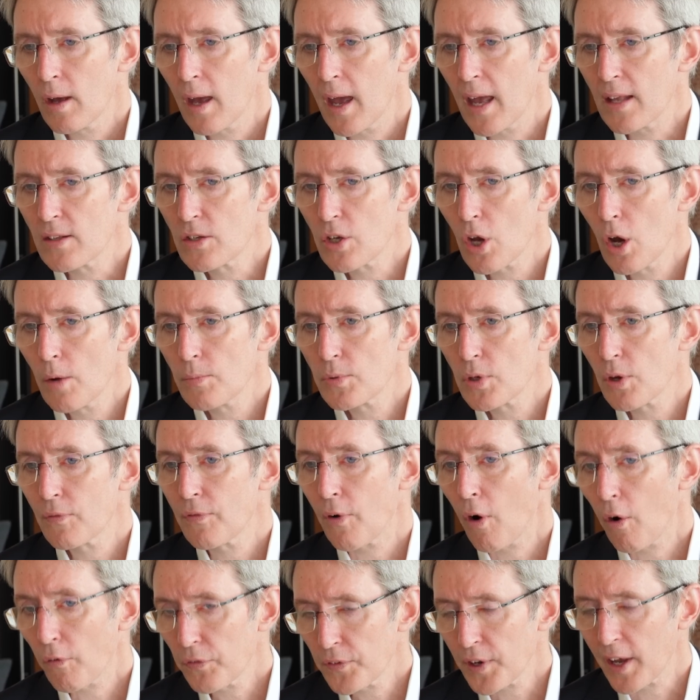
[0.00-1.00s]
in terms of
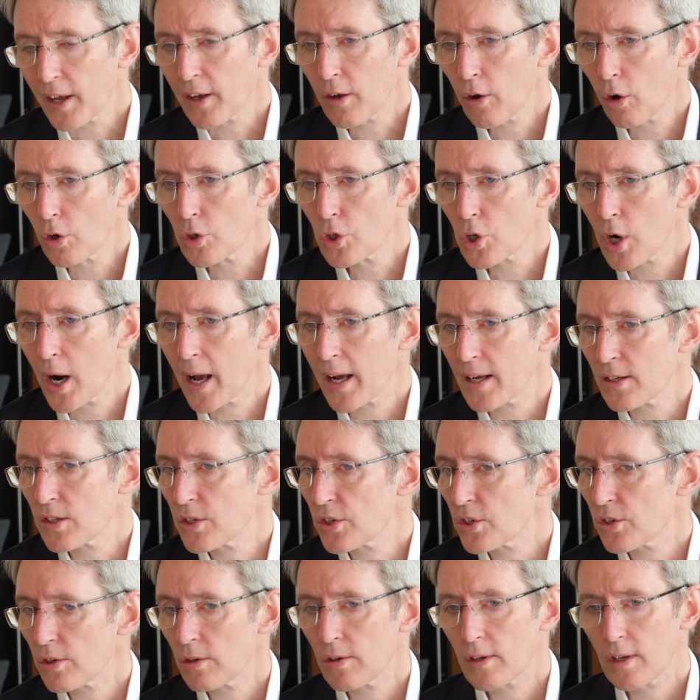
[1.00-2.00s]
offtake
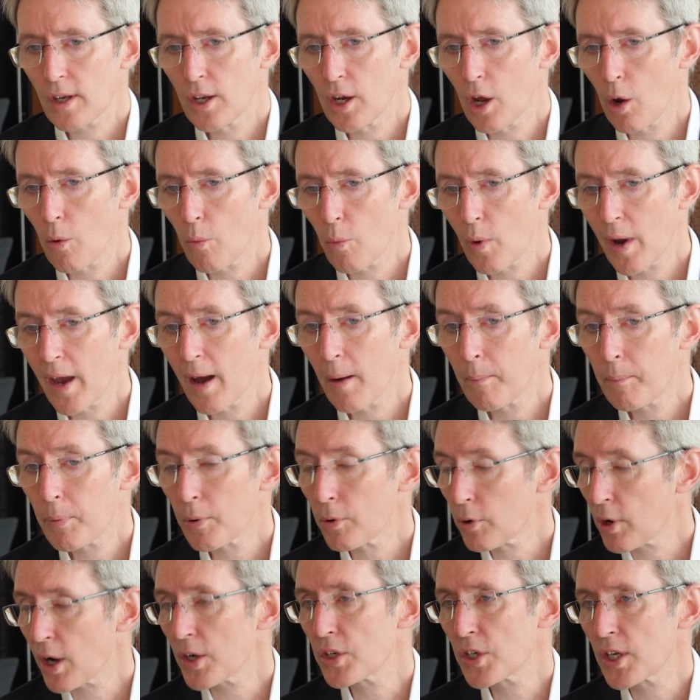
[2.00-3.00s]
contracts, you know, we are
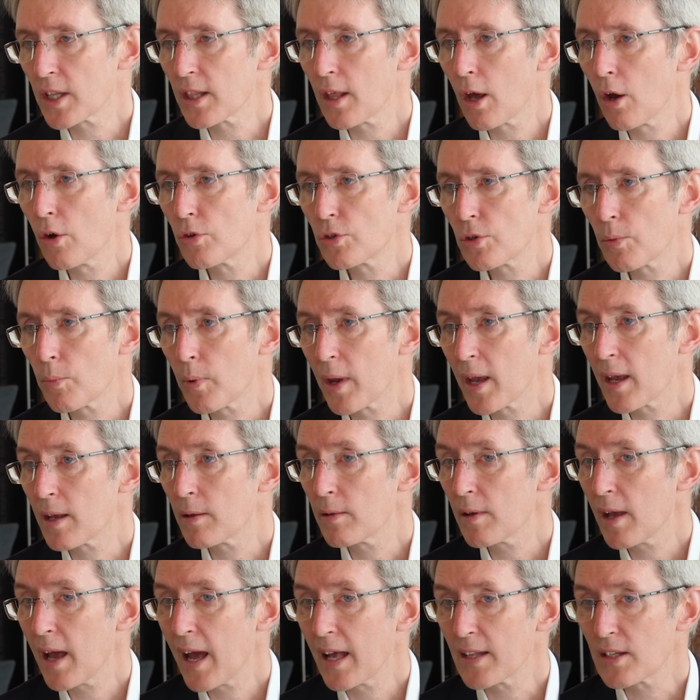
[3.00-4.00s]
progressing those and we
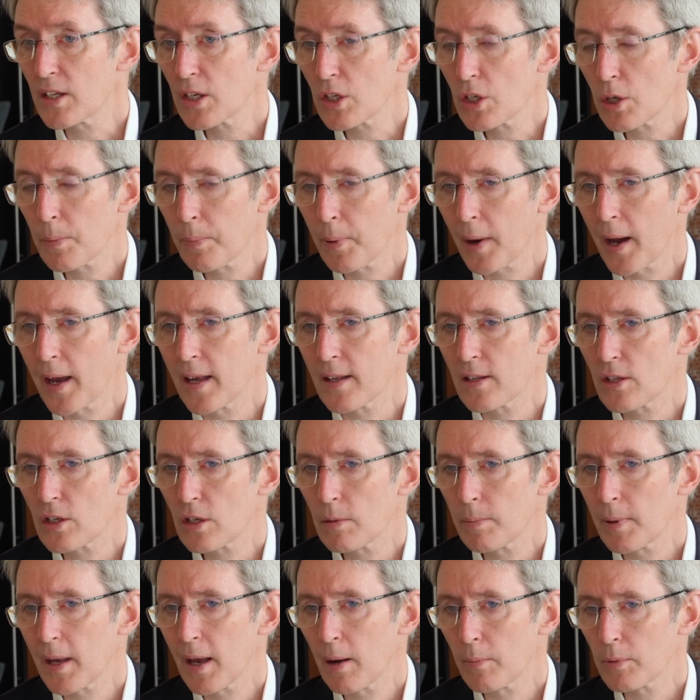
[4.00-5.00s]
anticipate
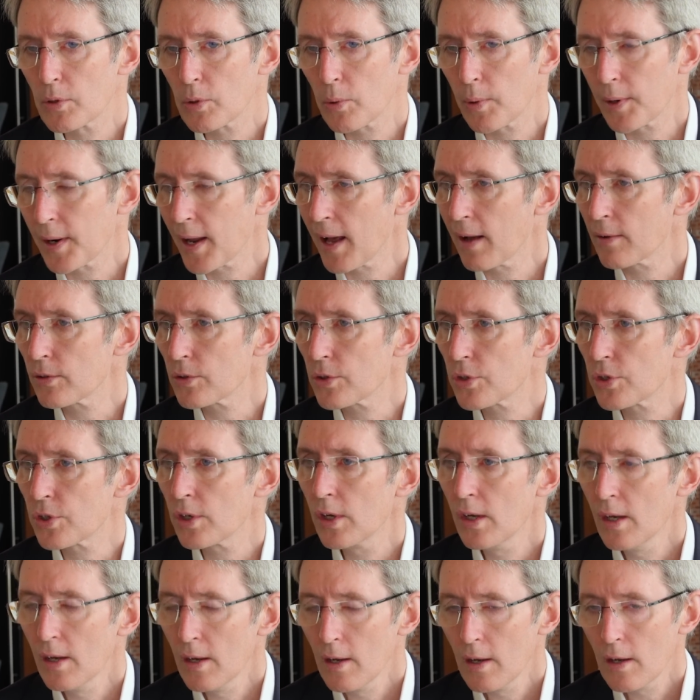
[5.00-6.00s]
to be able to announce
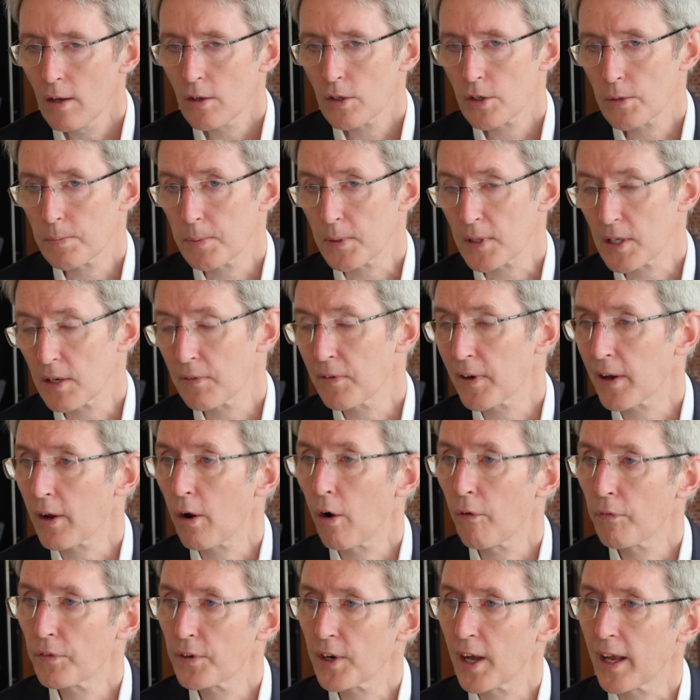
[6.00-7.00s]
specific
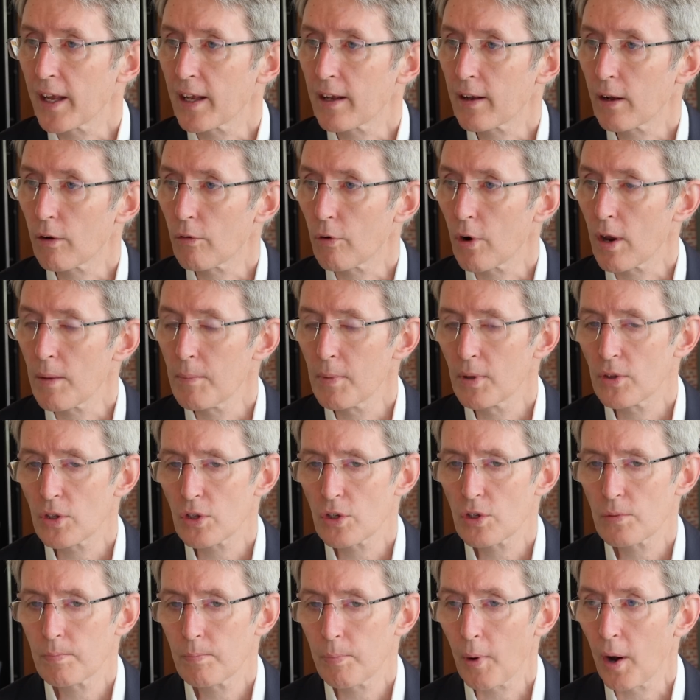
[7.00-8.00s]
offtake
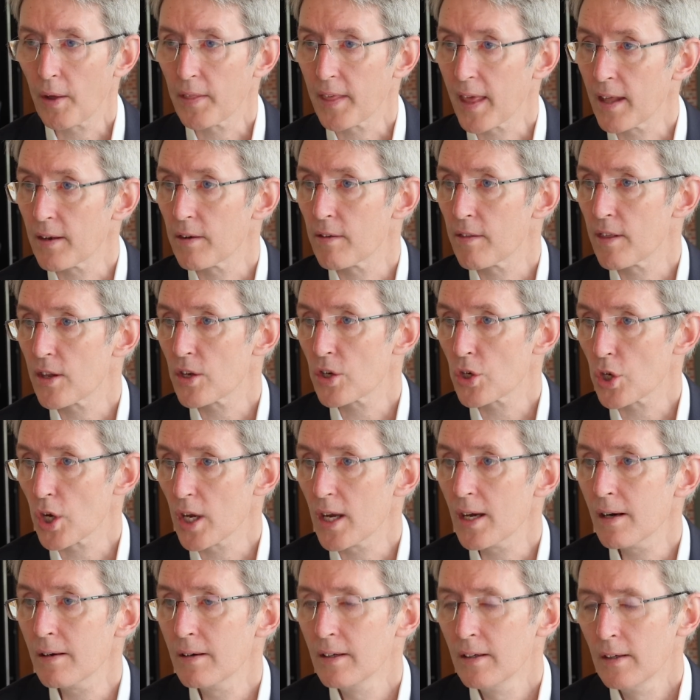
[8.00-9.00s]
agreements by the end of this
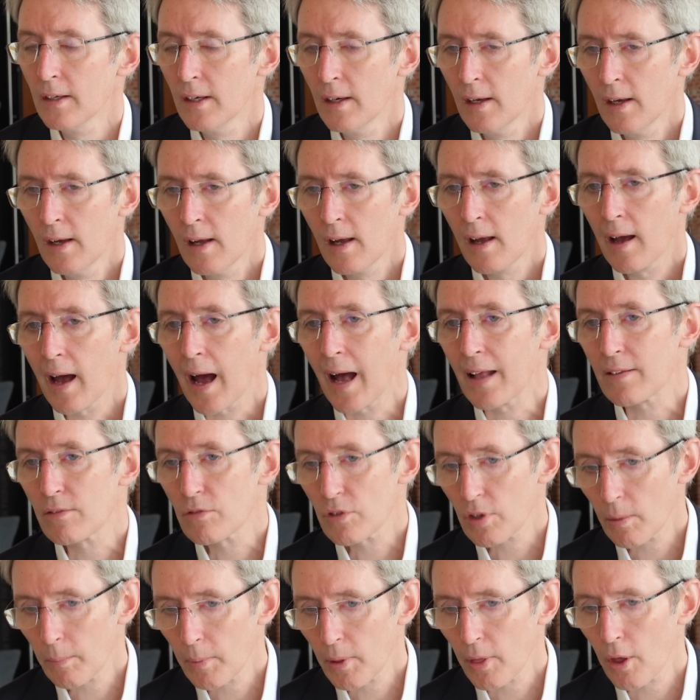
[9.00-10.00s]
year. And
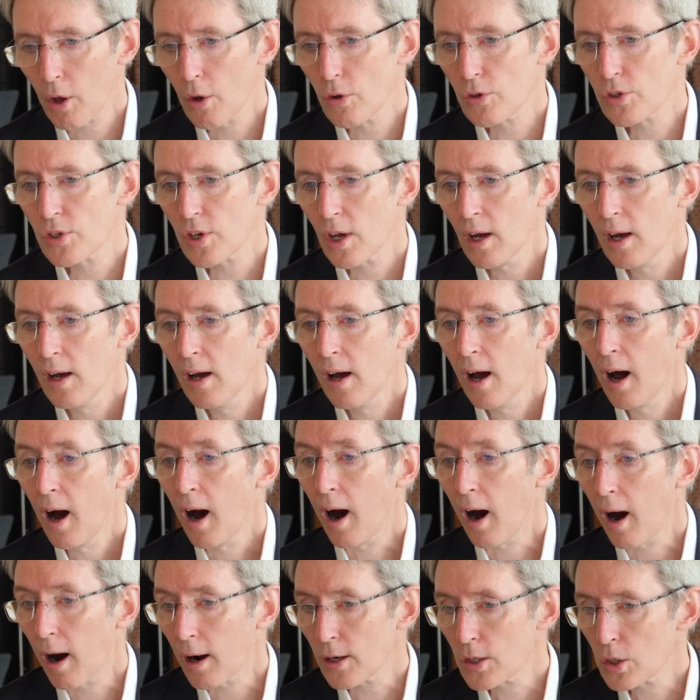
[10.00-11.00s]
some of those
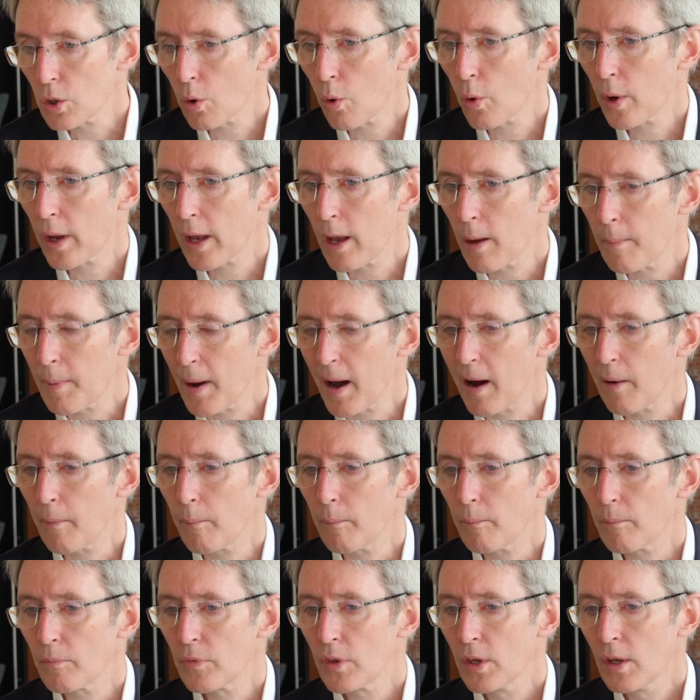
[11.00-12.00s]
are talking
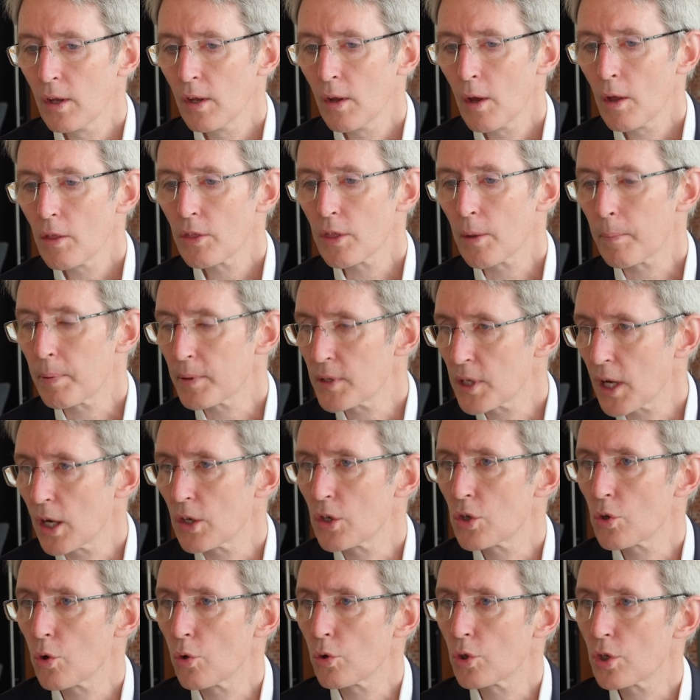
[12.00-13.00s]
about the
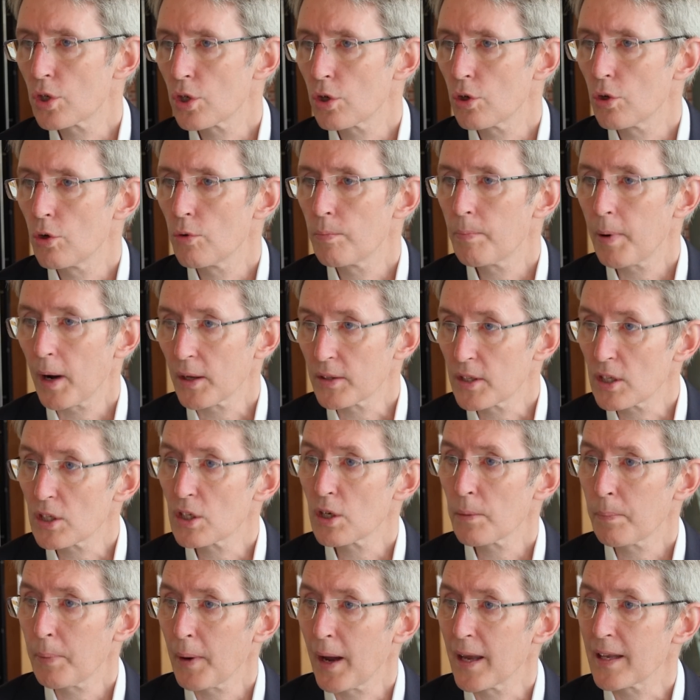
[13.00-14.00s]
potential to
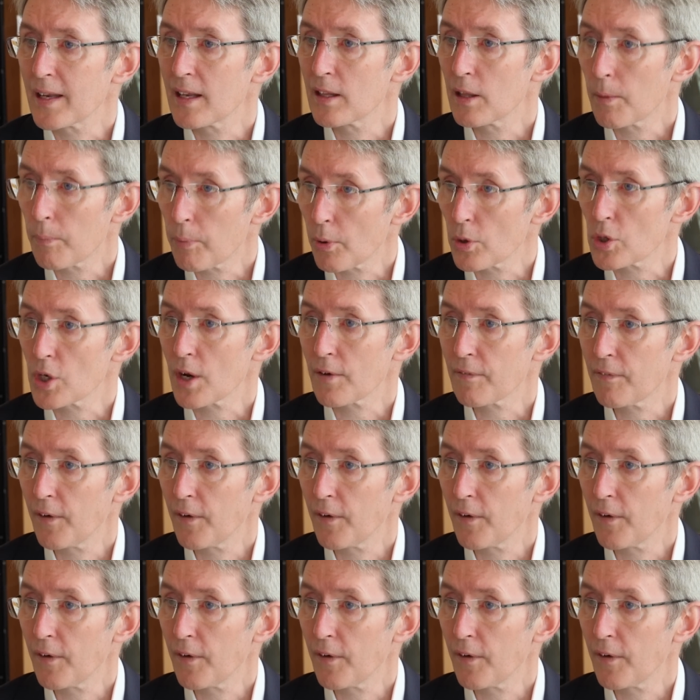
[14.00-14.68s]
participate in the project